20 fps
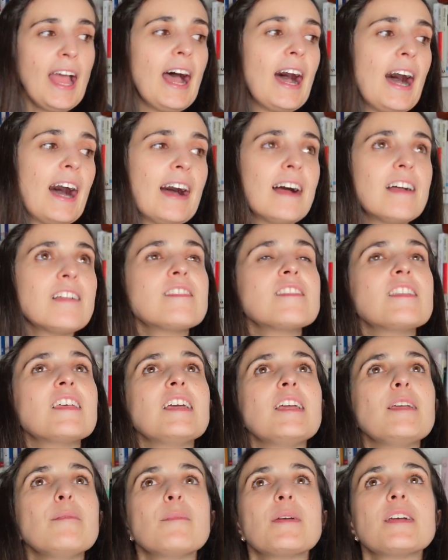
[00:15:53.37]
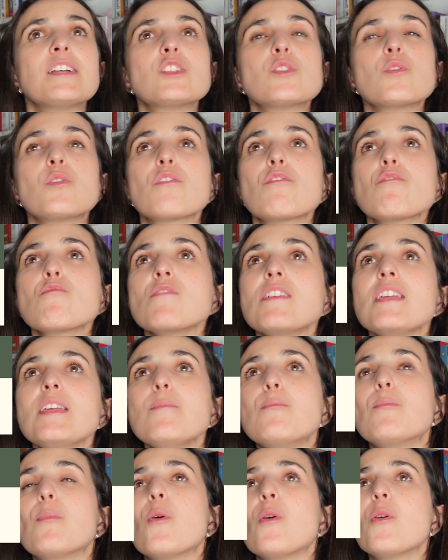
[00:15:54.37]
and they measure
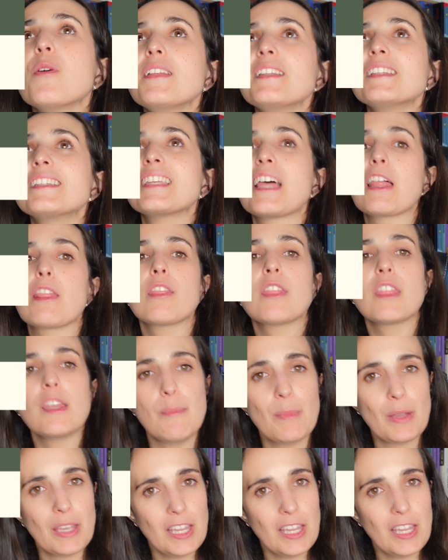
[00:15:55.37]
3-point-something